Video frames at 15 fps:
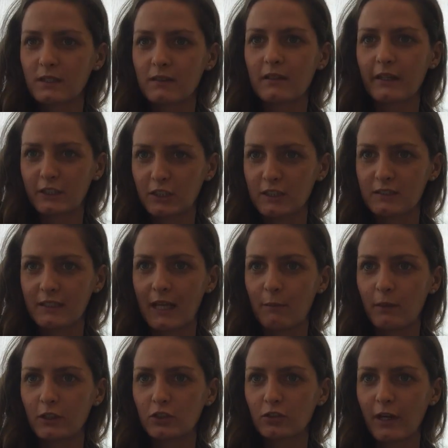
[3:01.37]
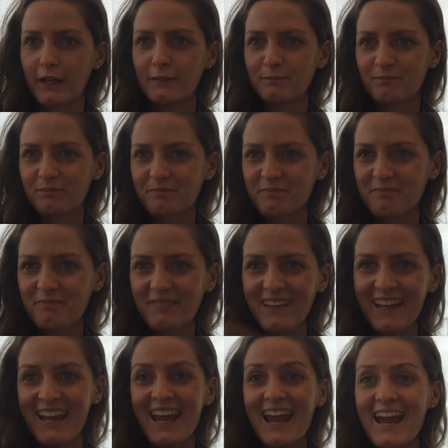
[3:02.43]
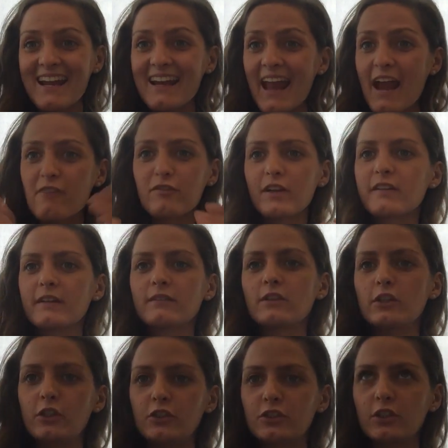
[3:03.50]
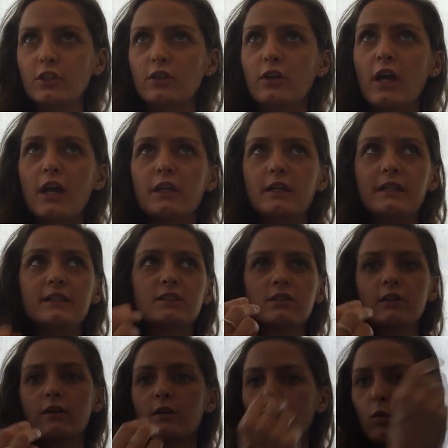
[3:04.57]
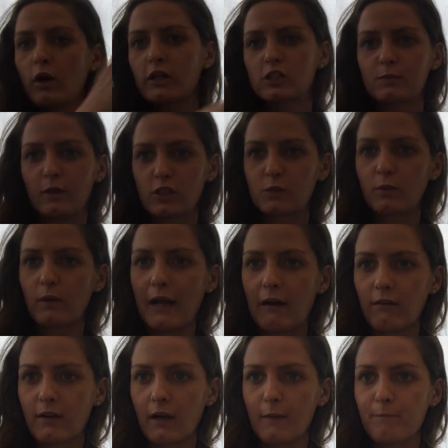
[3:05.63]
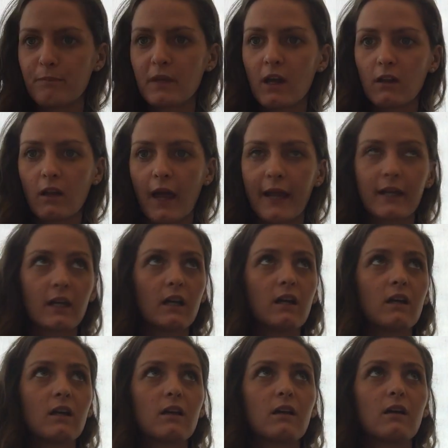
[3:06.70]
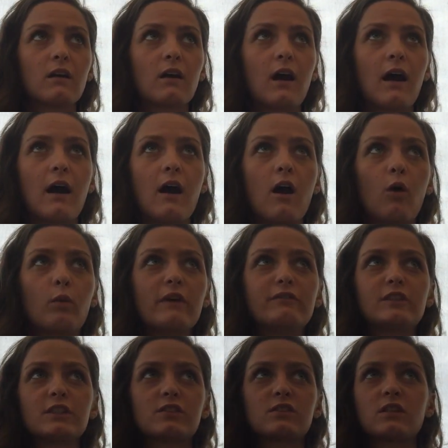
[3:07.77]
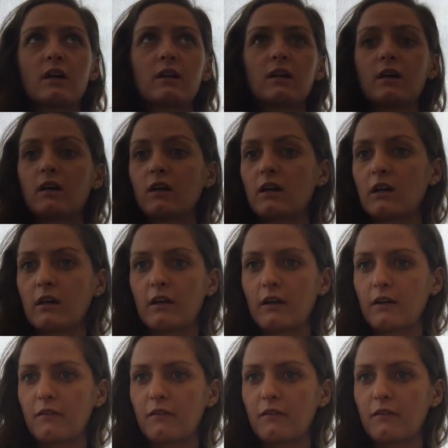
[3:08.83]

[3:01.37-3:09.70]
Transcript: in their shit sandwich, right? In everything that you do, you need to know the worst possible outcome. Like, we've just done a